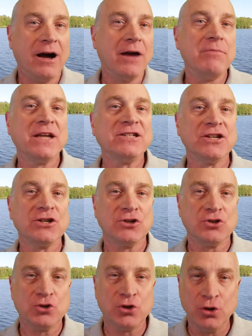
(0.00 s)
I mentioned
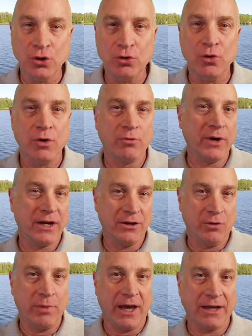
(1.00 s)
two
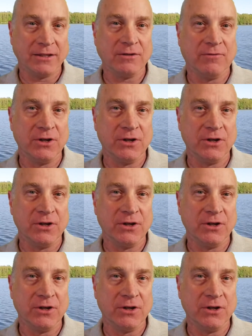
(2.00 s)
radio bands of